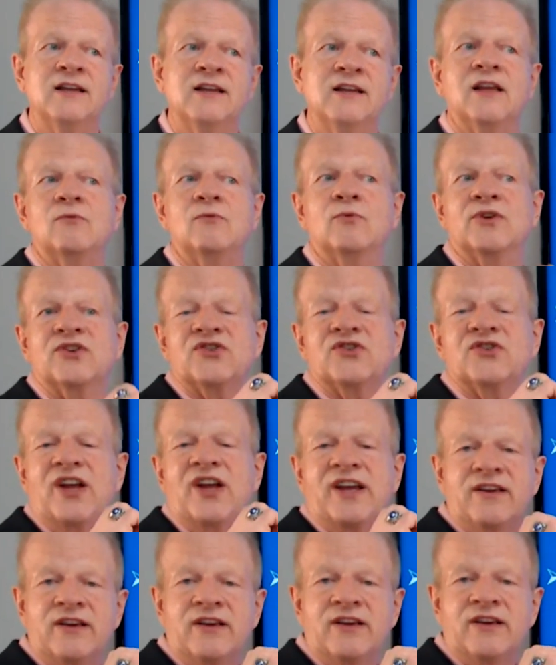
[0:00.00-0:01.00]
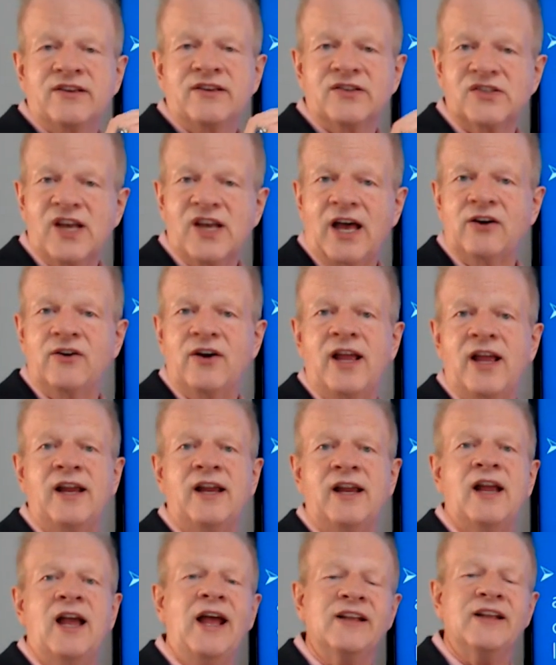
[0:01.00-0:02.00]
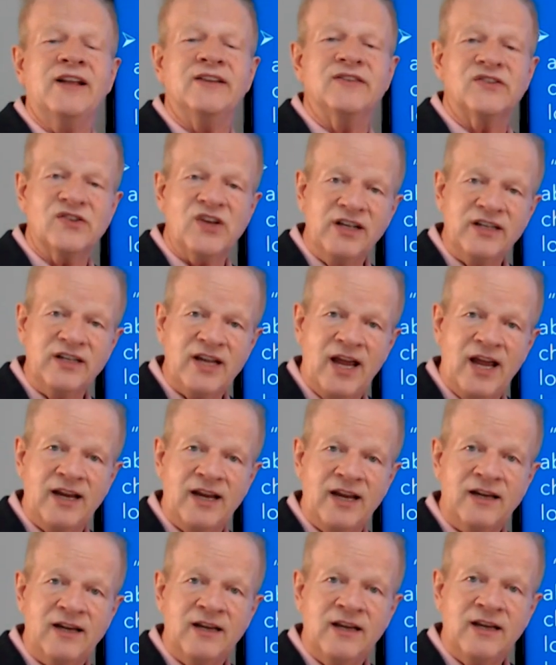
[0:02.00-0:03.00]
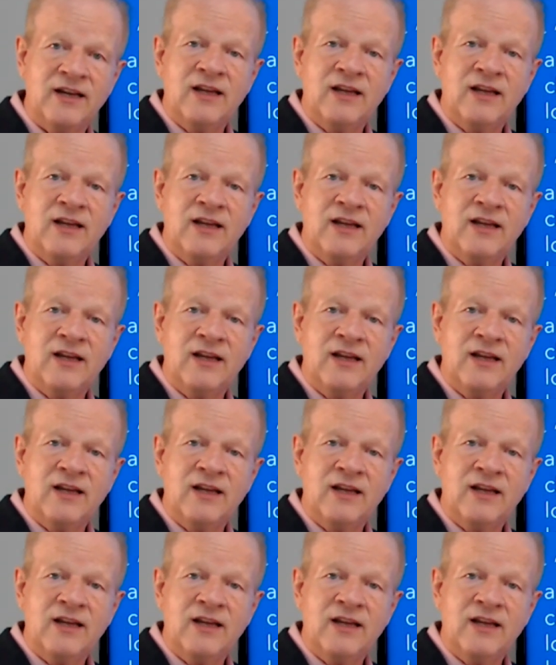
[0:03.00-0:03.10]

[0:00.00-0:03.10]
they want to stay Saturday and Sunday,